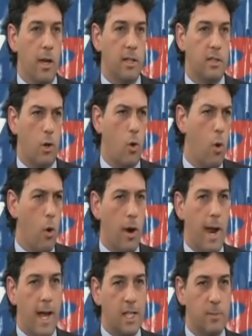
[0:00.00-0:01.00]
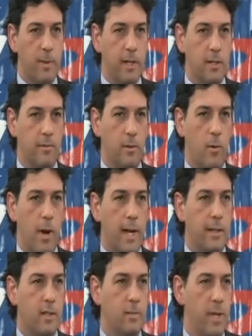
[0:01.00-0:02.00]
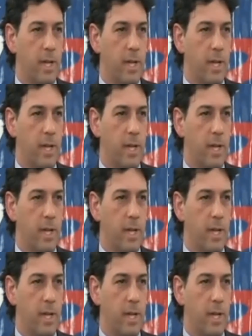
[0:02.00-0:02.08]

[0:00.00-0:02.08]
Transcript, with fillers: it's a core aspect of the right that's